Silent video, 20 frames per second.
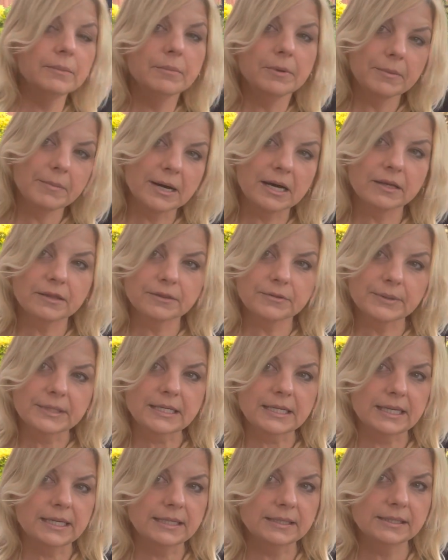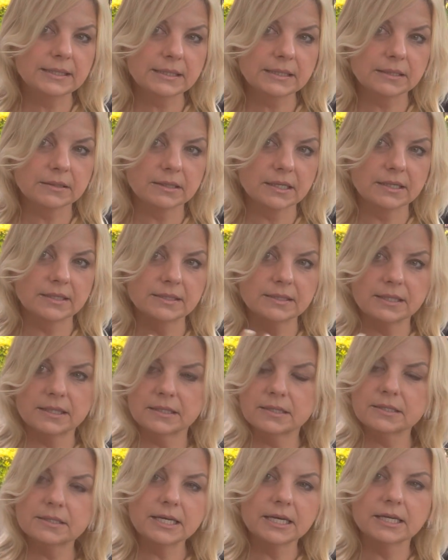in about 3 days because
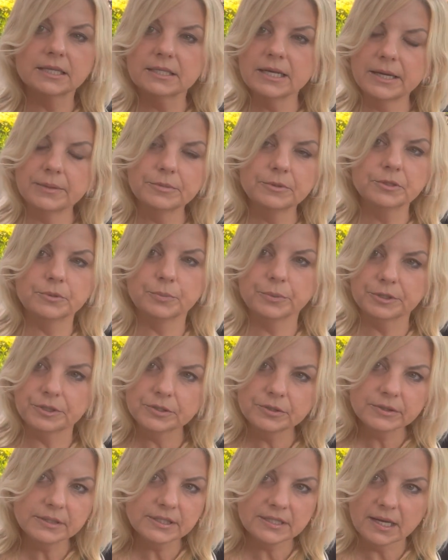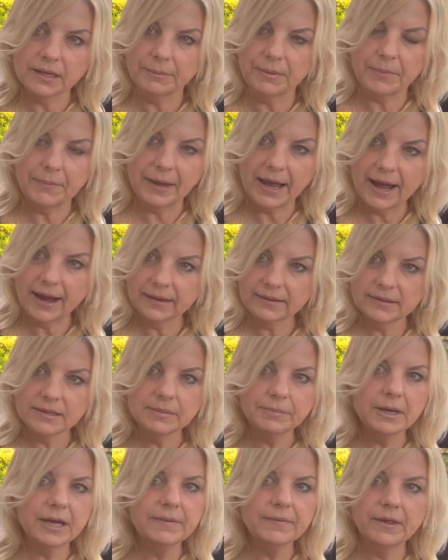it'll take a day to produce them and pack
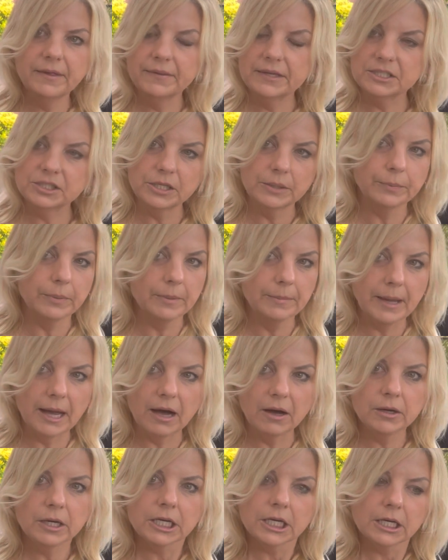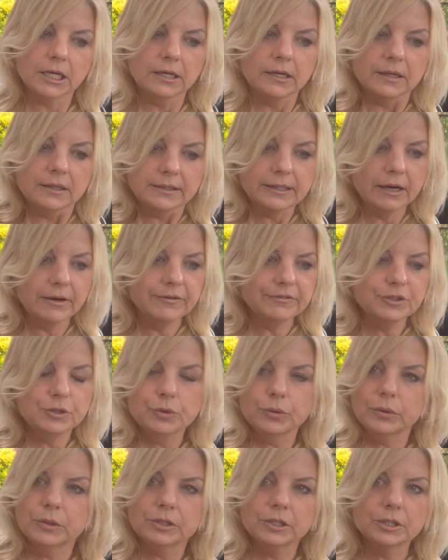them, and then they ship them out. Now, if
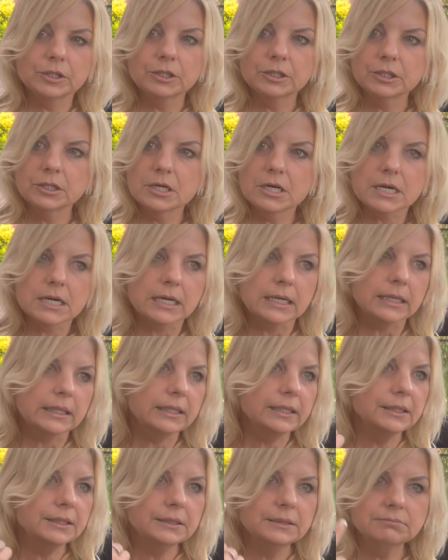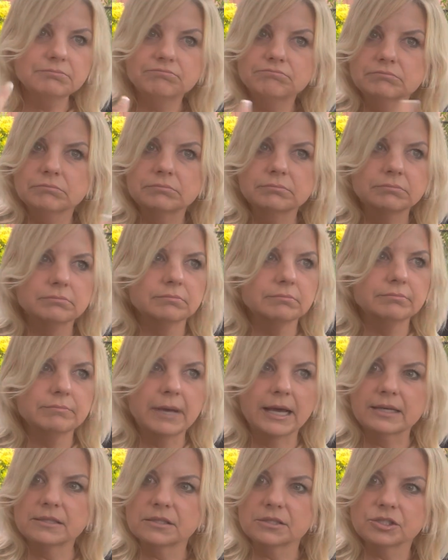you were in
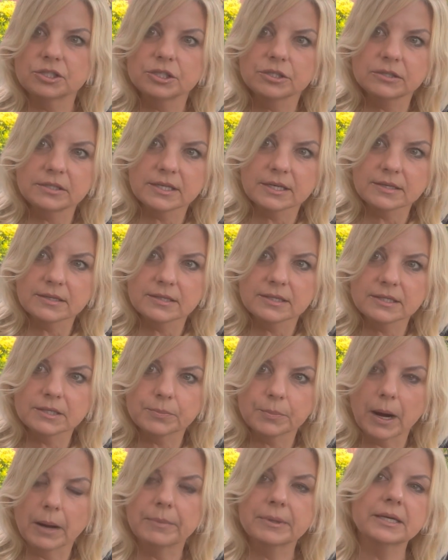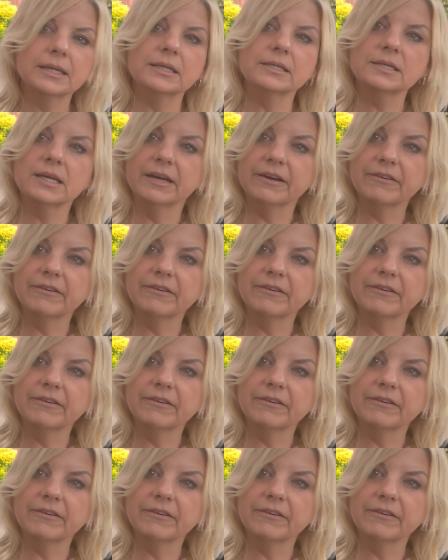Massachusetts, it's probably going to take